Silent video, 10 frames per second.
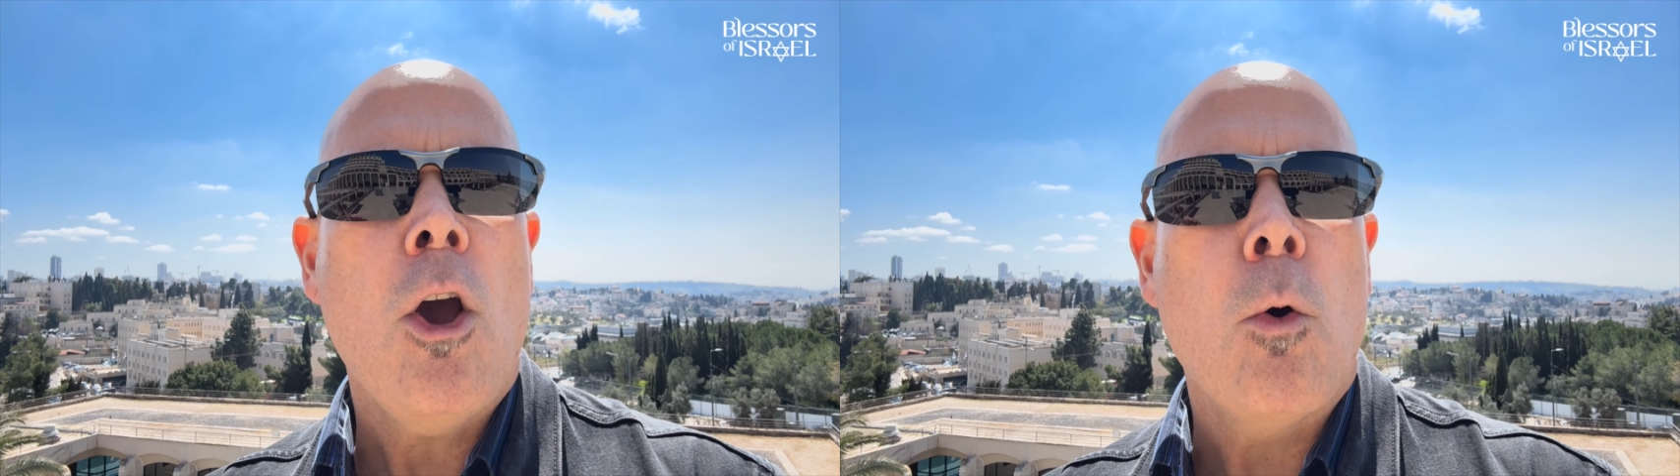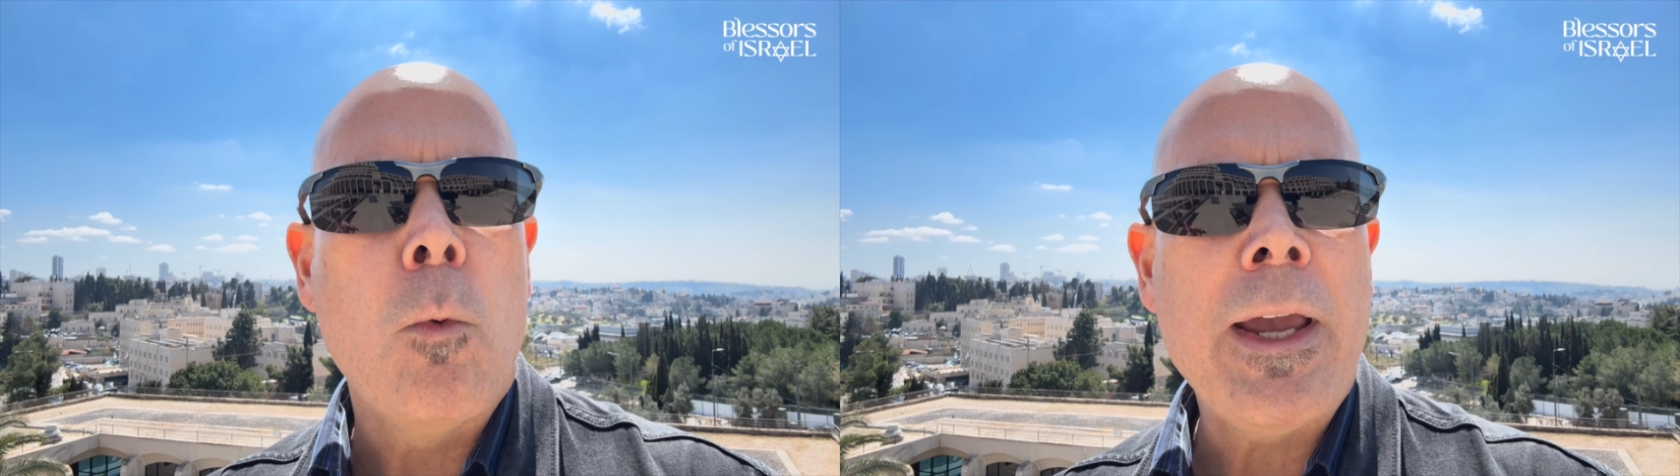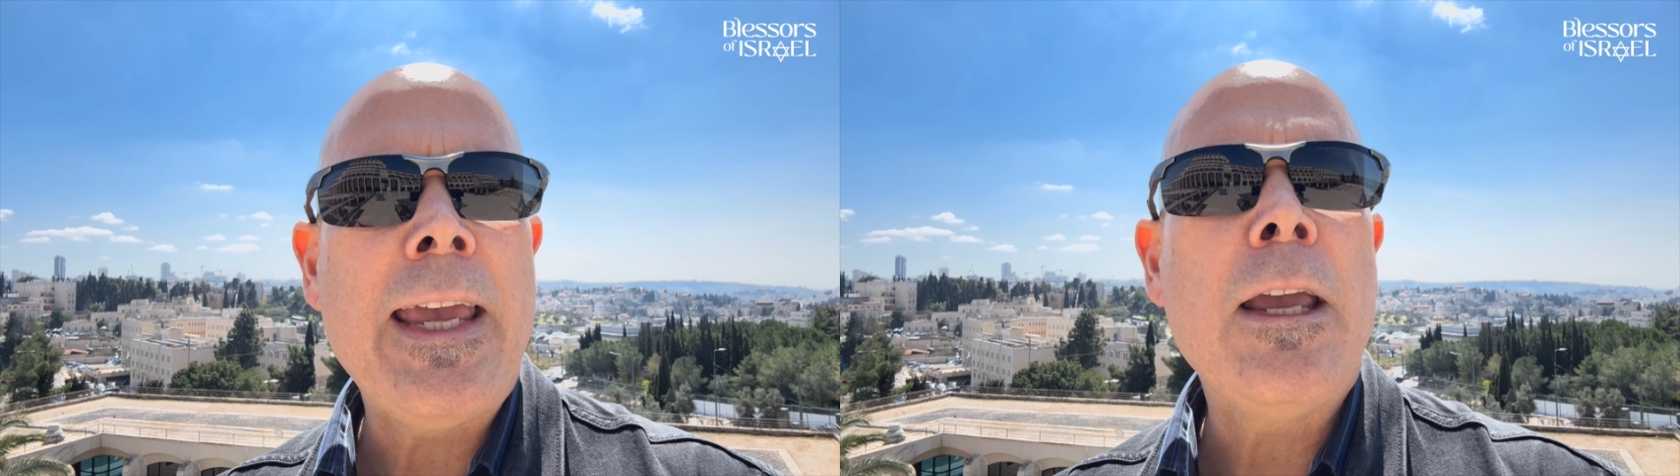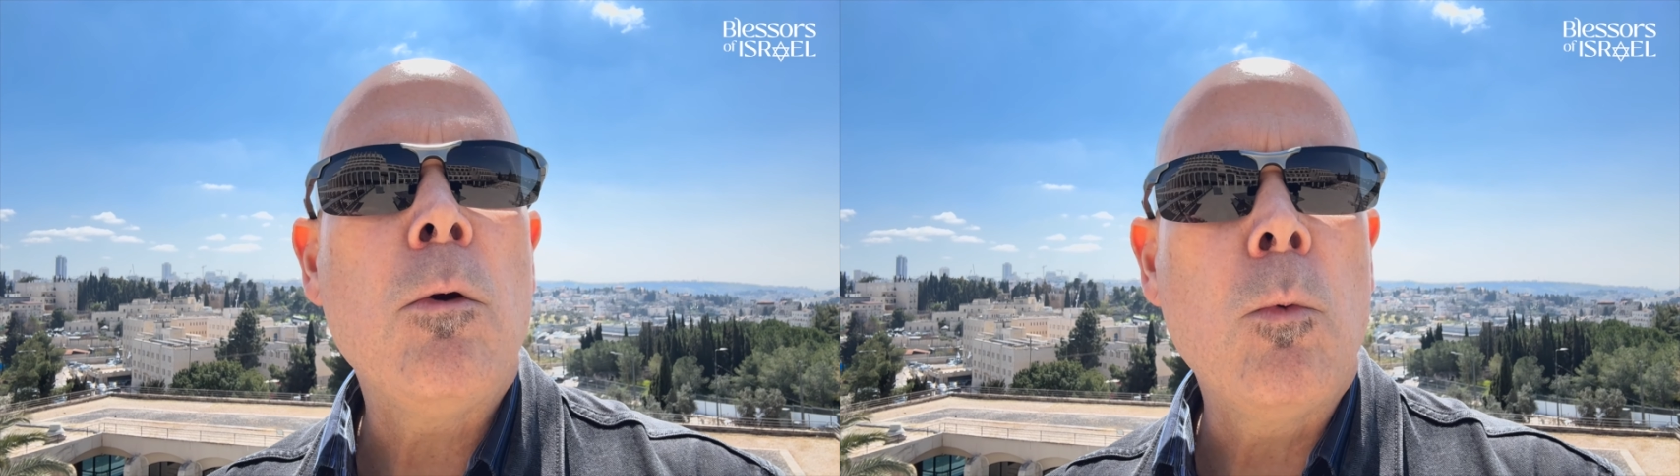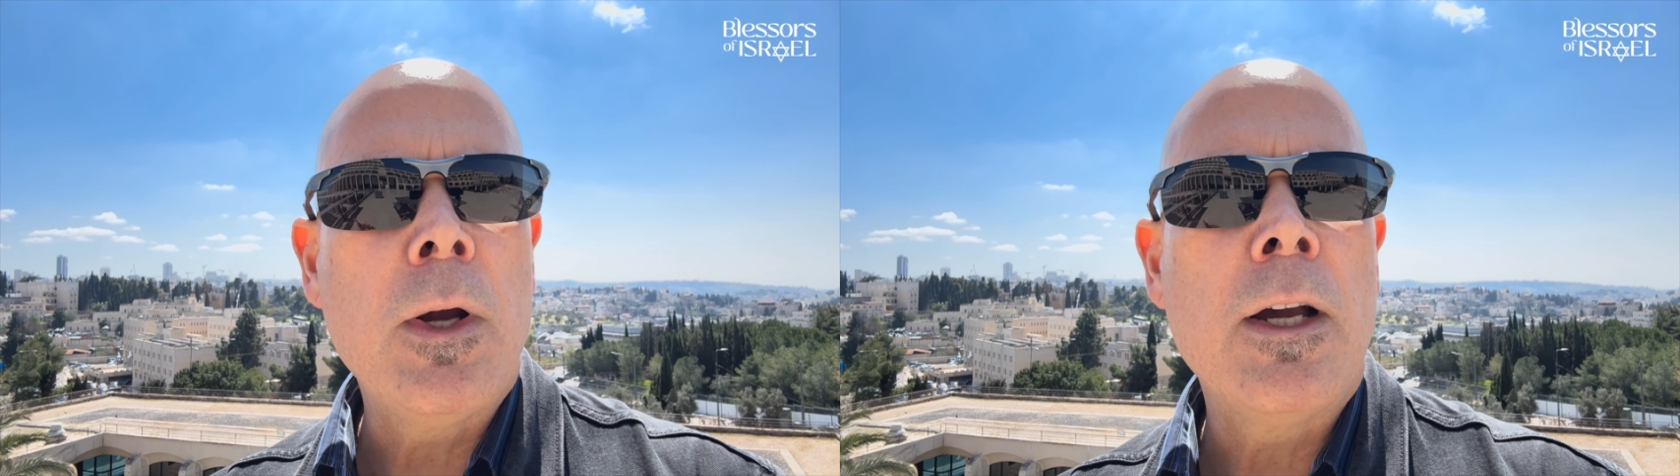we
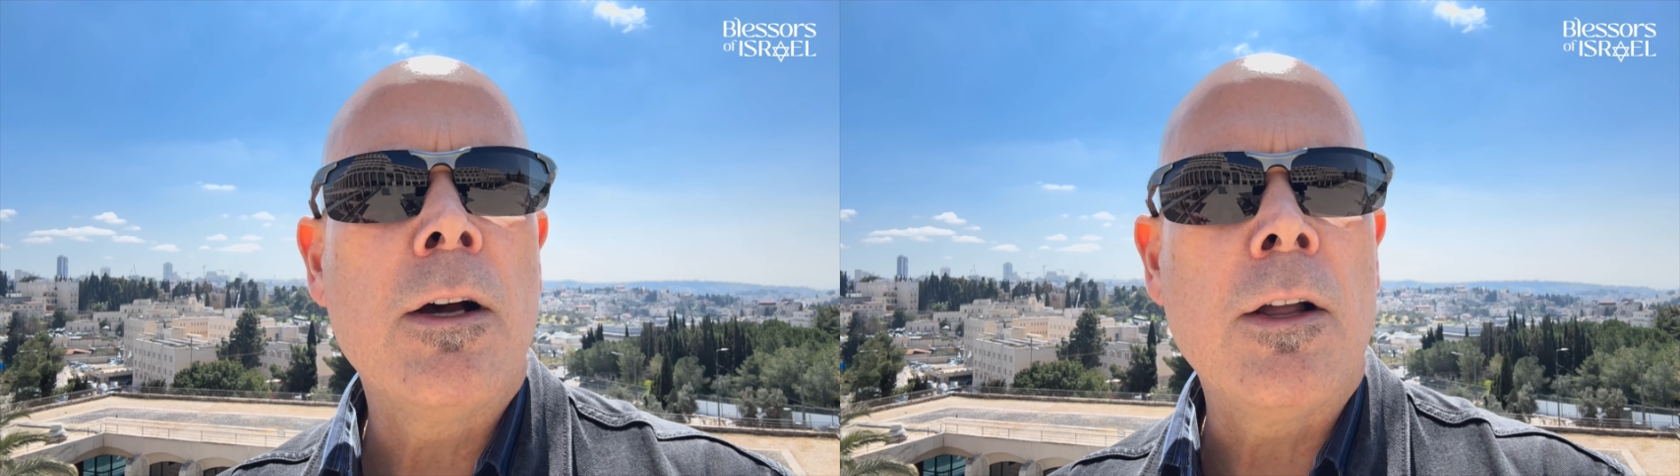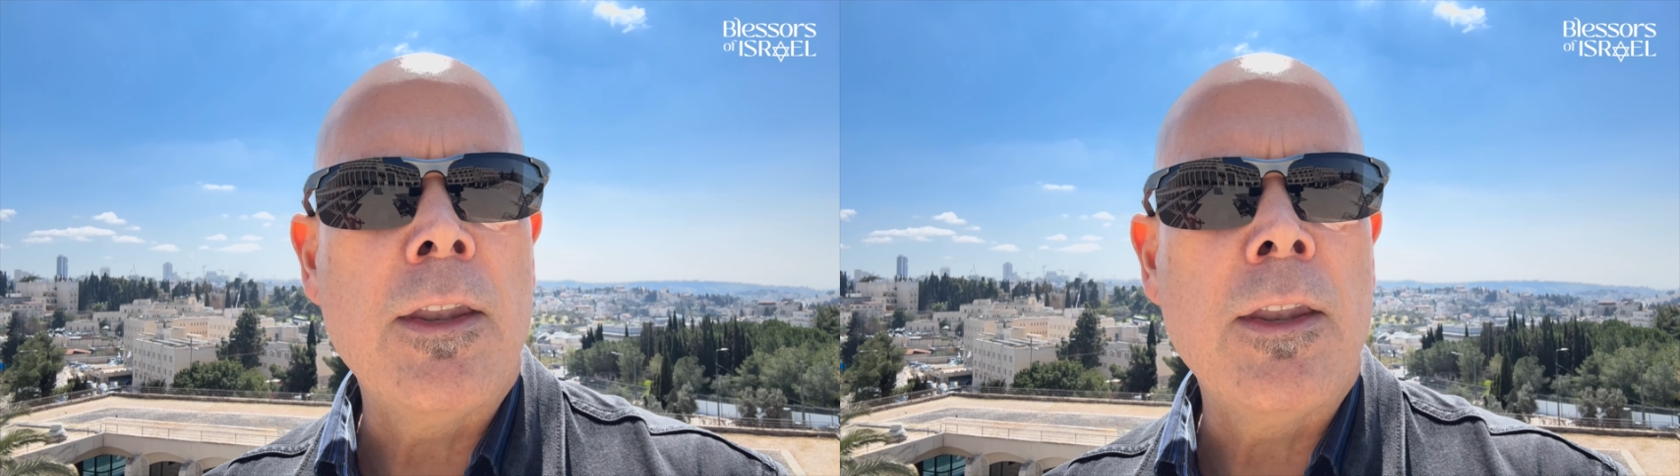will